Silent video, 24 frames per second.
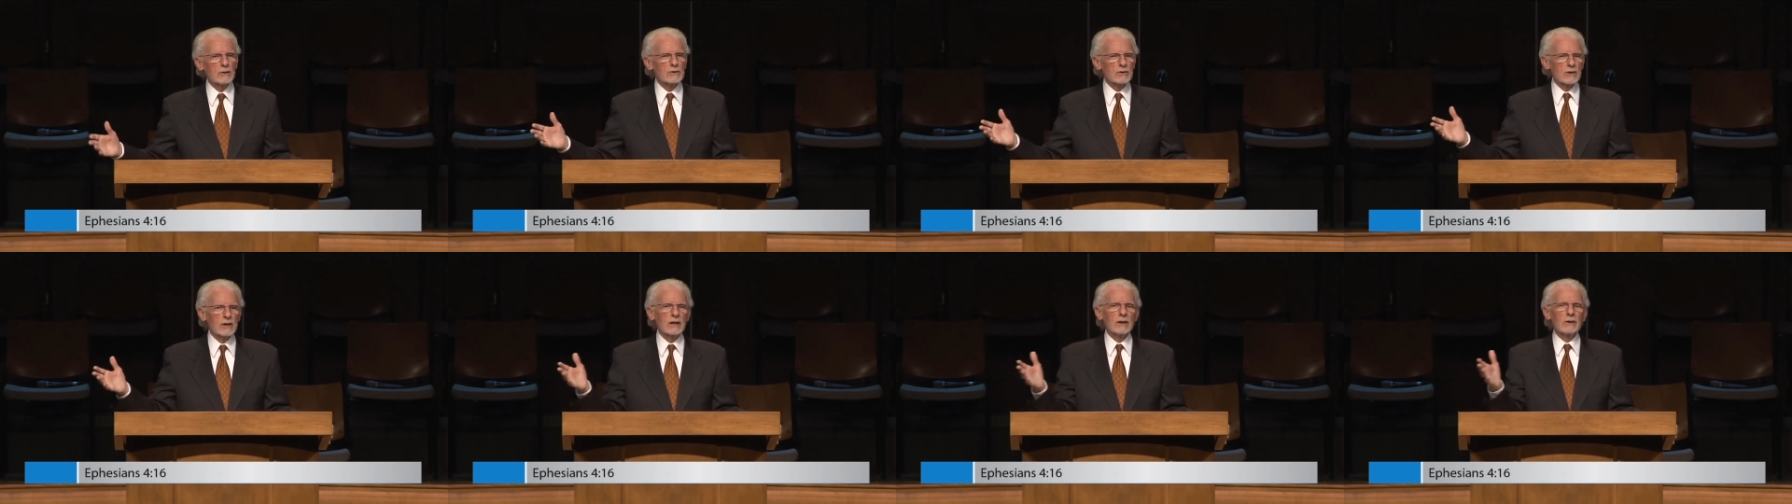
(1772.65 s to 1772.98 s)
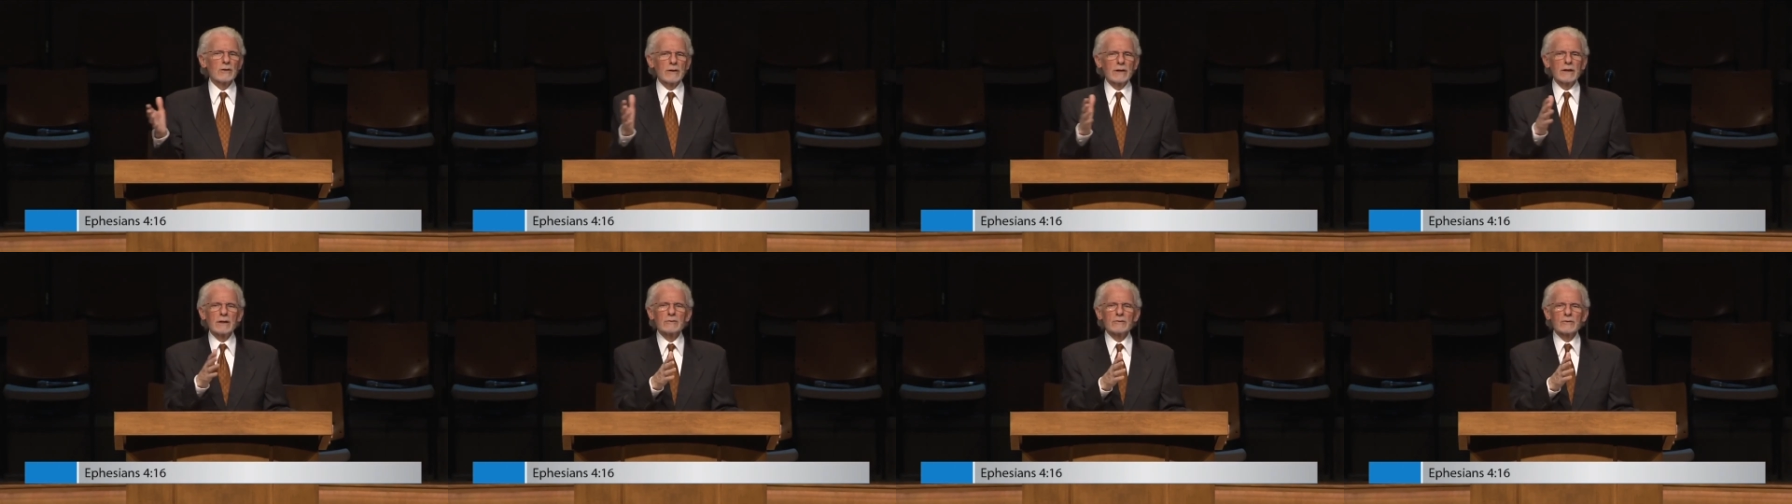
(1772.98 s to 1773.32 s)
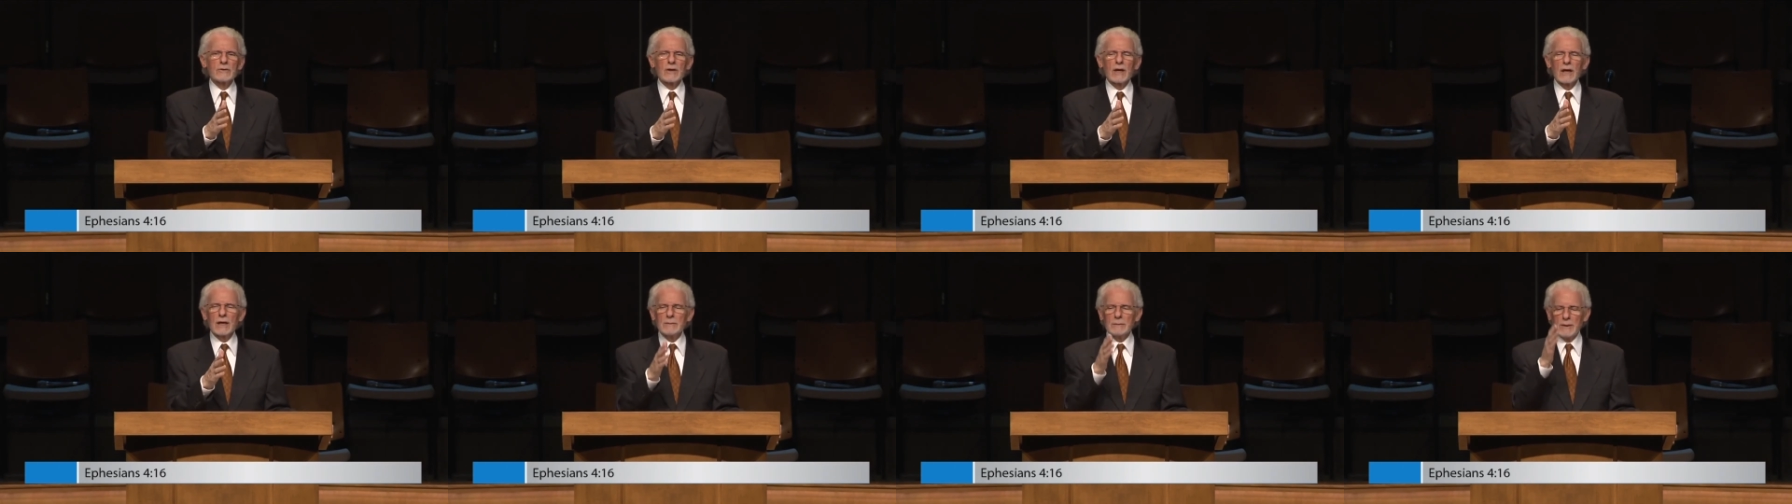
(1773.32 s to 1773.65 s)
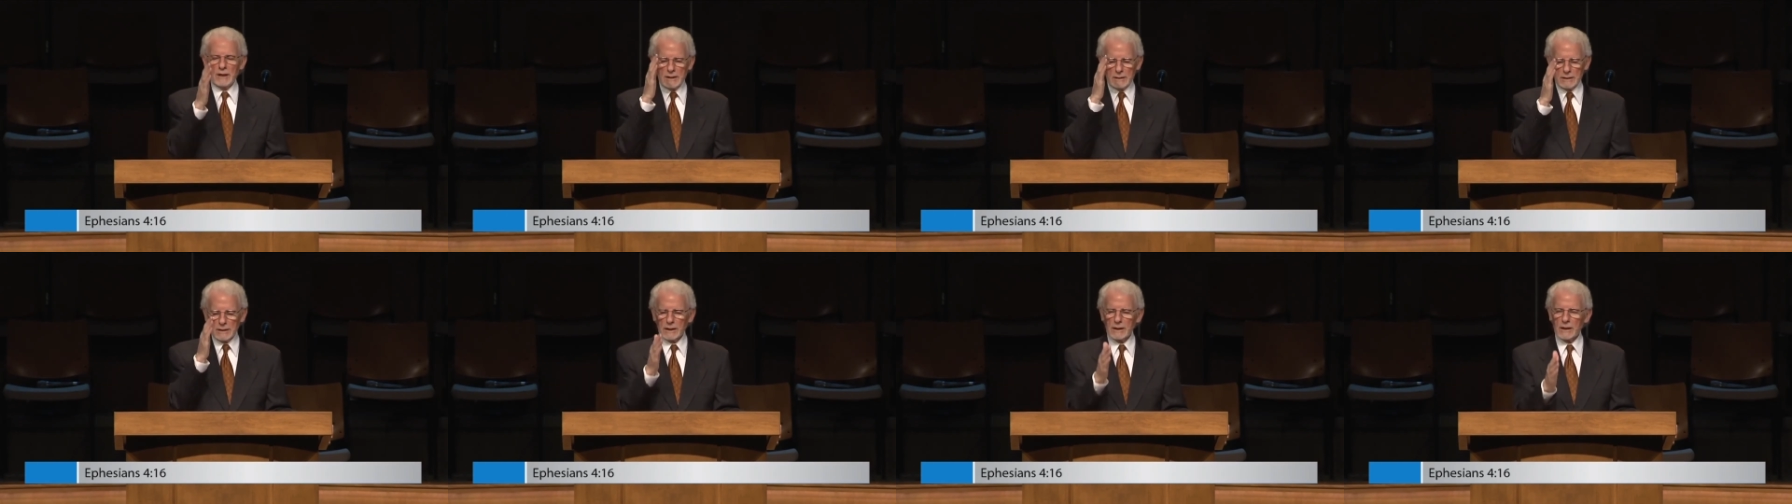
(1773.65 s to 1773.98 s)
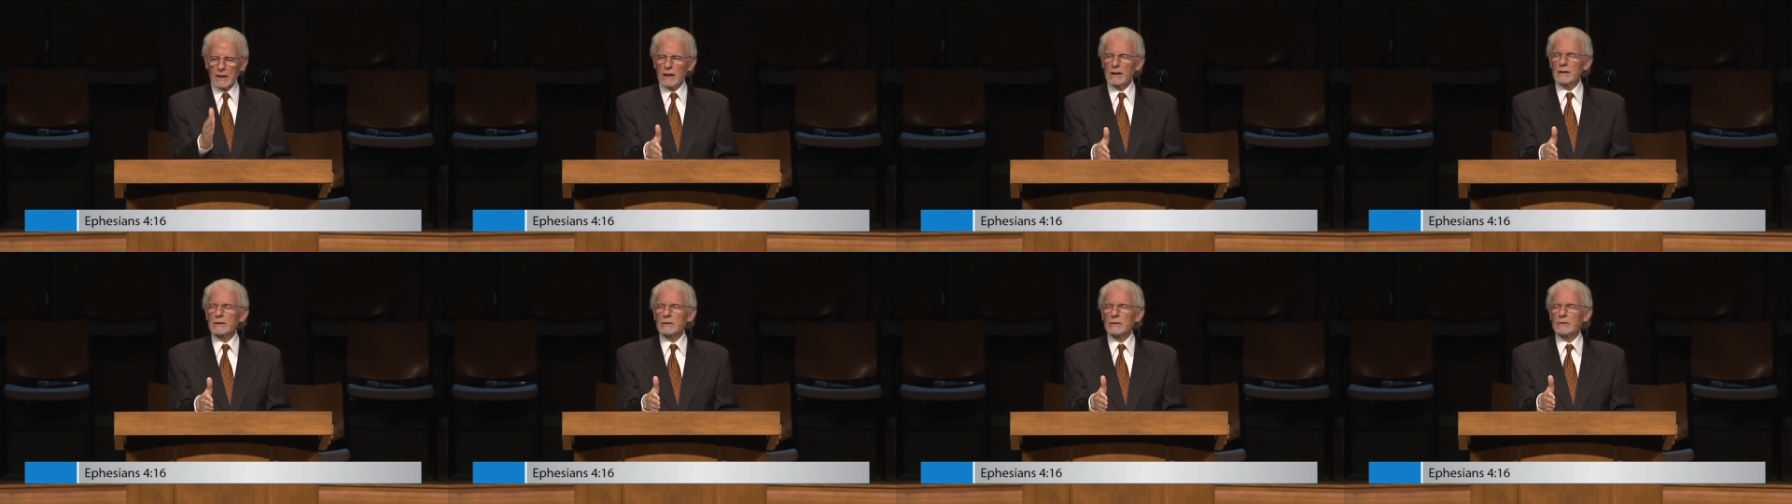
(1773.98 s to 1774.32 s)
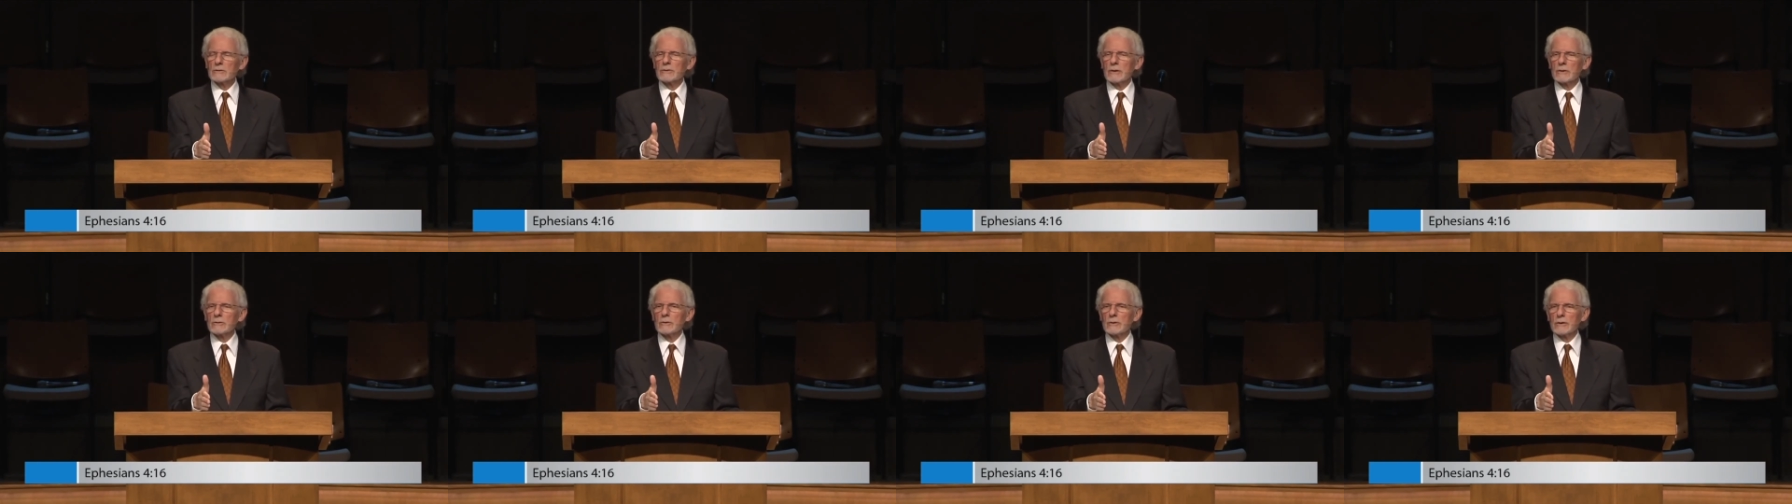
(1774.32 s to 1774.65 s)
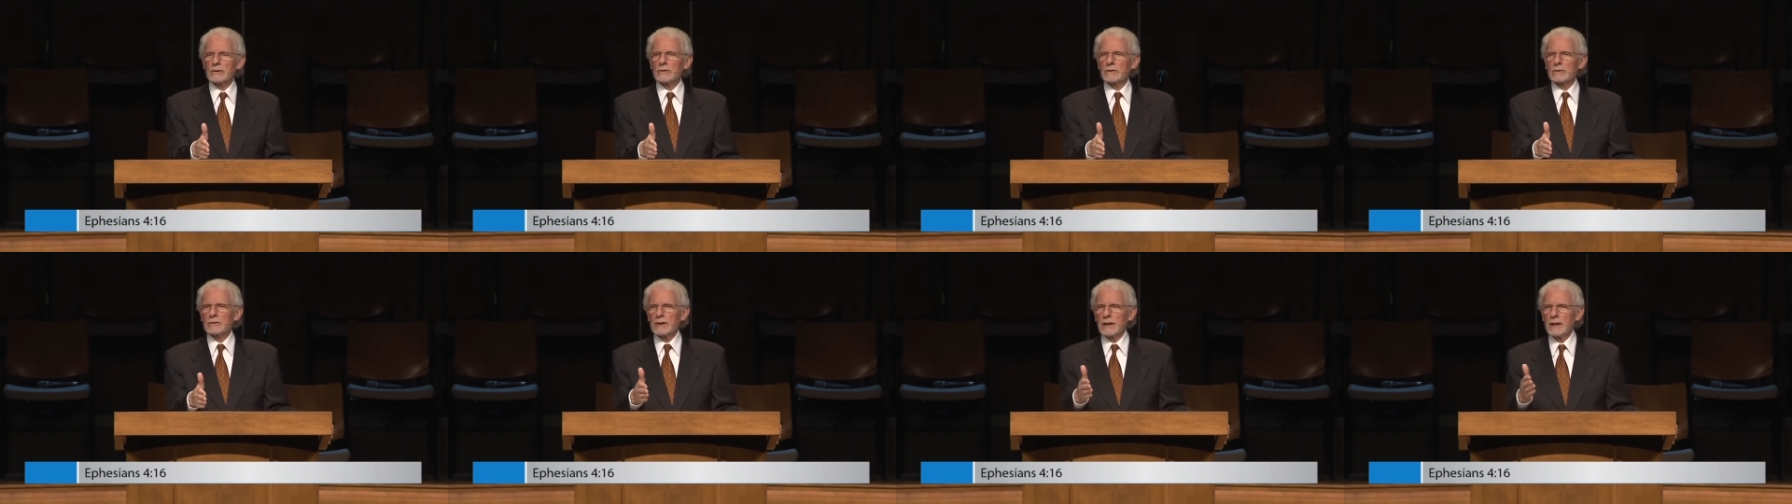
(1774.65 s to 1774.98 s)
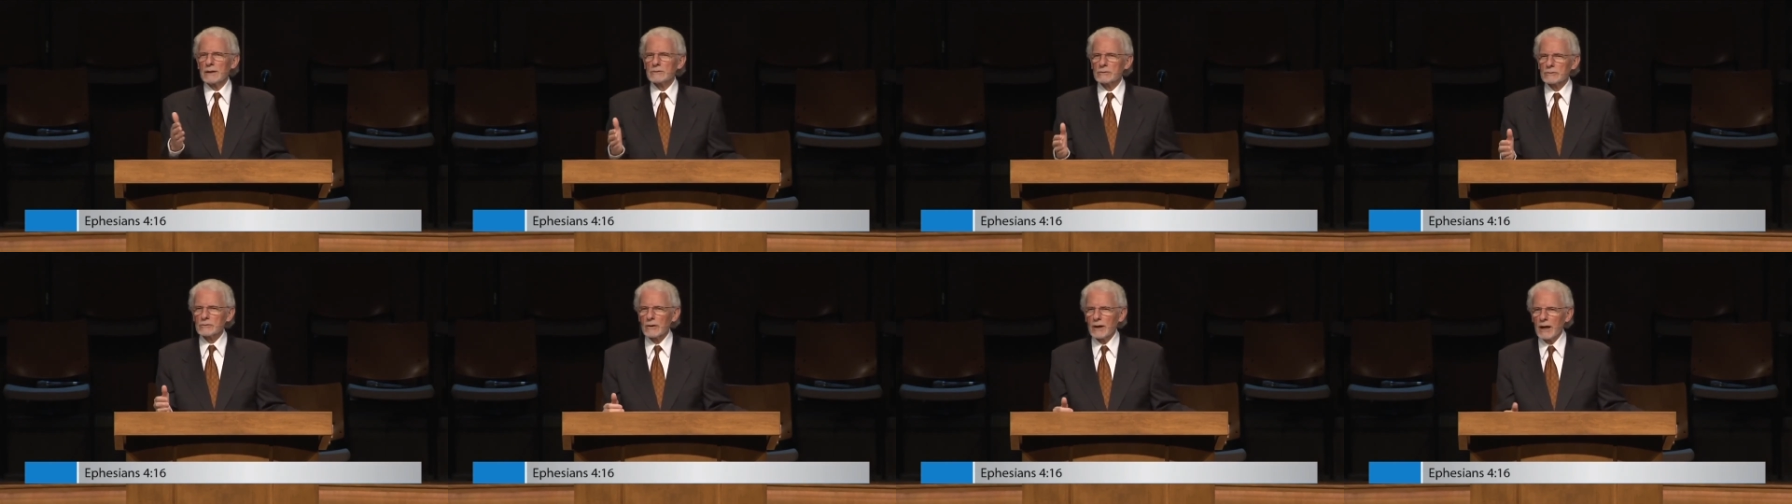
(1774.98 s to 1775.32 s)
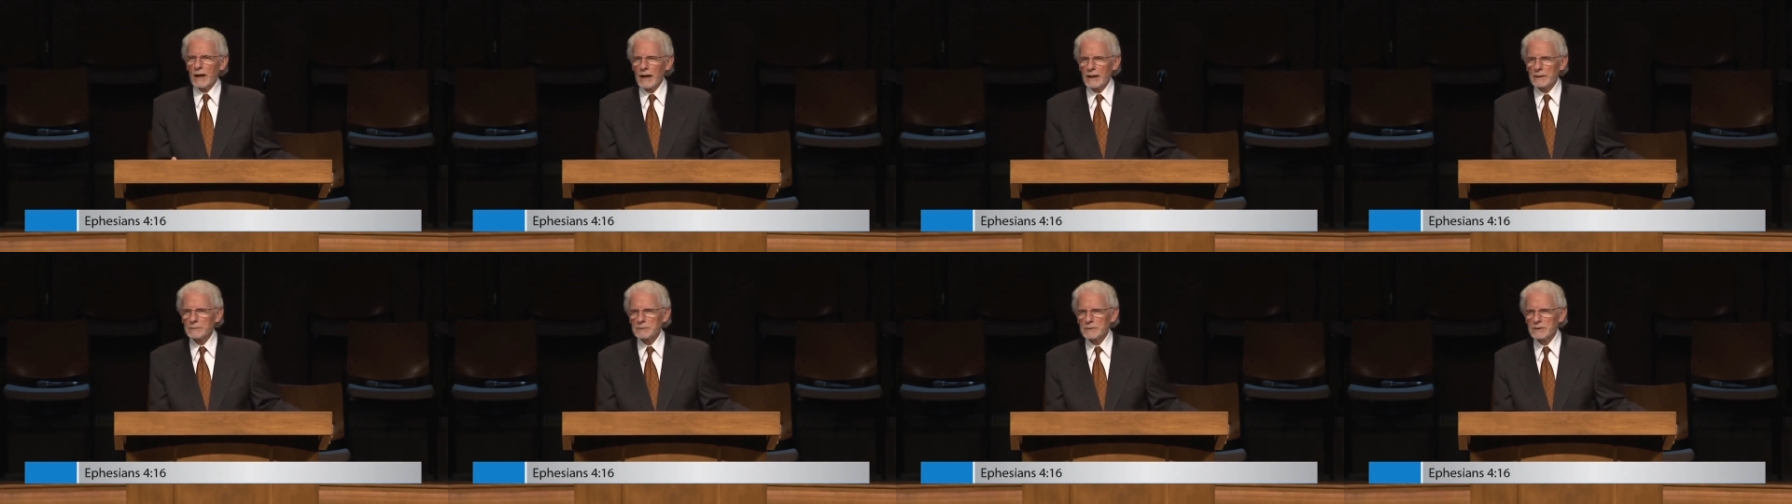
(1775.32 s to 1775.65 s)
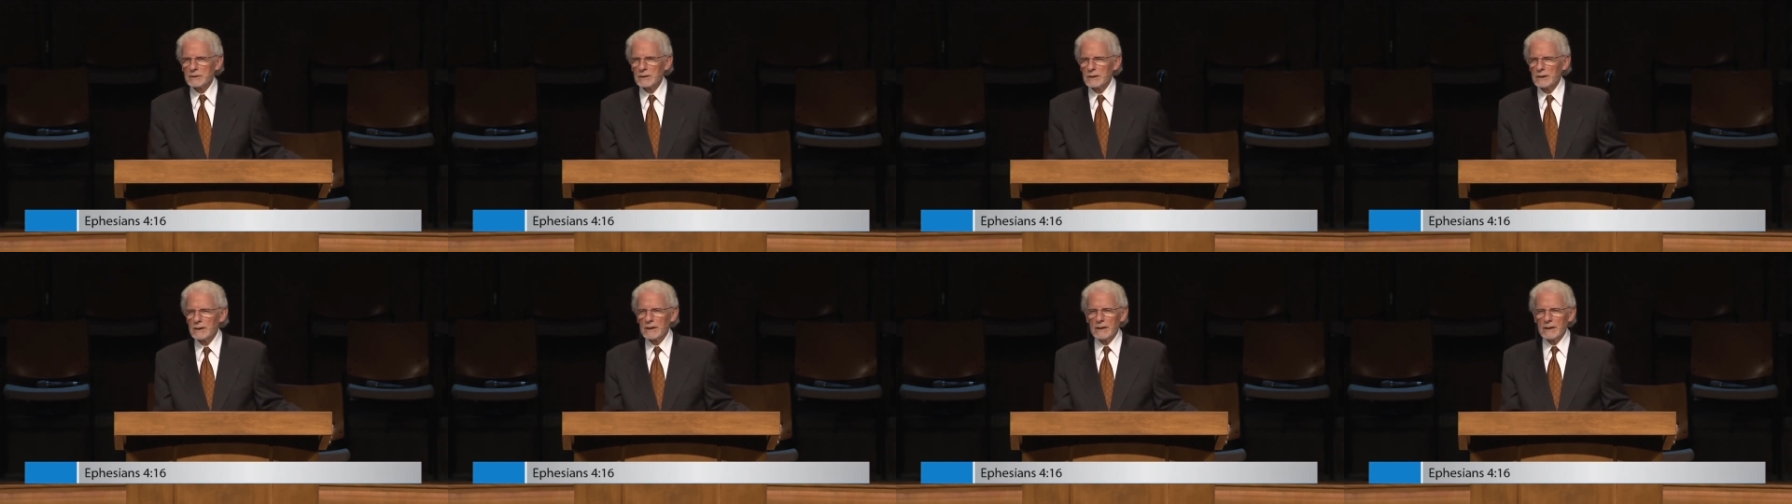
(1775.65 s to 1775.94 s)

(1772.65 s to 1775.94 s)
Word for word: Assyrians came in and conquered the northern 10 tribes,